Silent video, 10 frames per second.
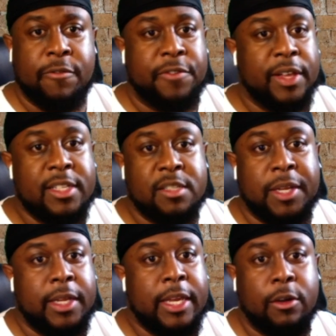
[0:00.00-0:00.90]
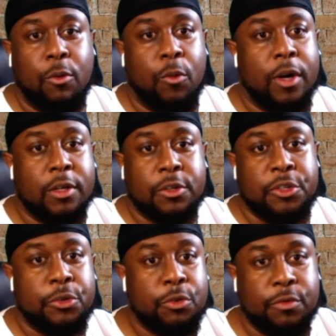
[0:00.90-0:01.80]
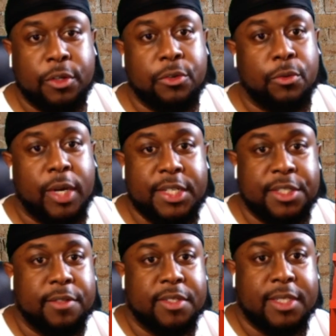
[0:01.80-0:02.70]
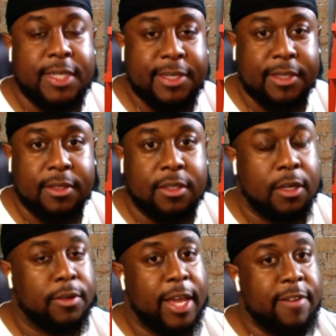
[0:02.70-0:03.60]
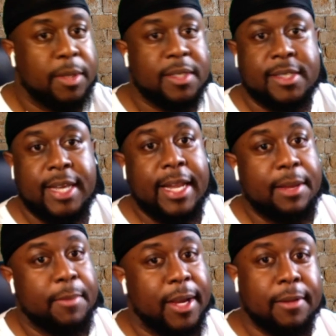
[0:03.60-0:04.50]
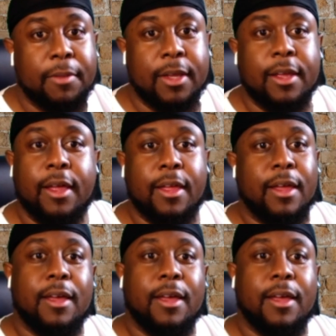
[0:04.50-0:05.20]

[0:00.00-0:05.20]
But Philly's been either one or two for the duration of the season. So they've been steady, man.